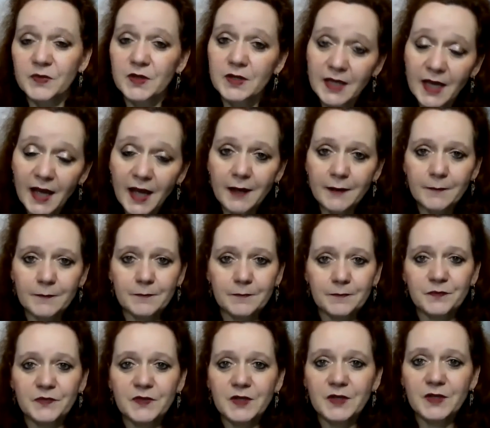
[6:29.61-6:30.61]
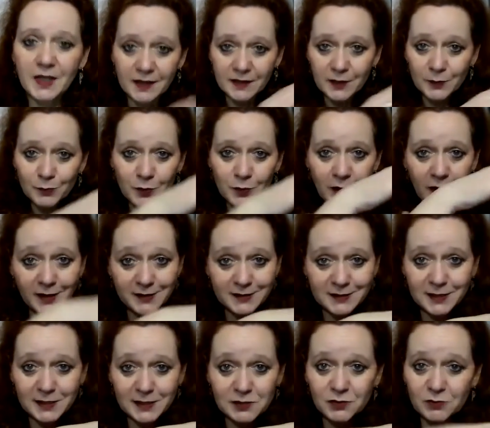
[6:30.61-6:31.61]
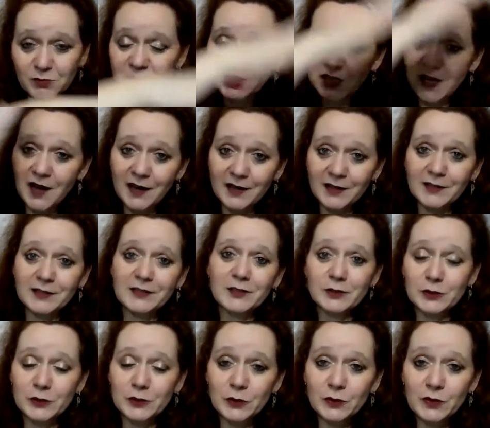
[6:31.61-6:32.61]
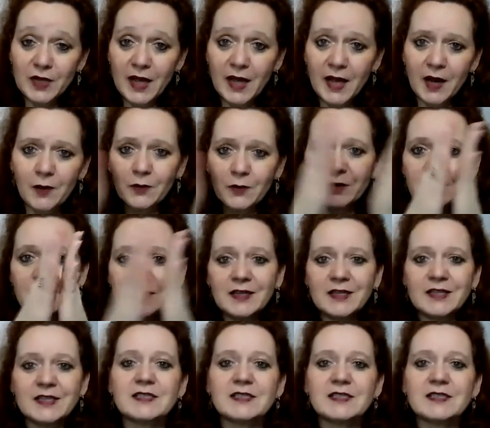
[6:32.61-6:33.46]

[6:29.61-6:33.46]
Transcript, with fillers: Yet, in the process from child to now,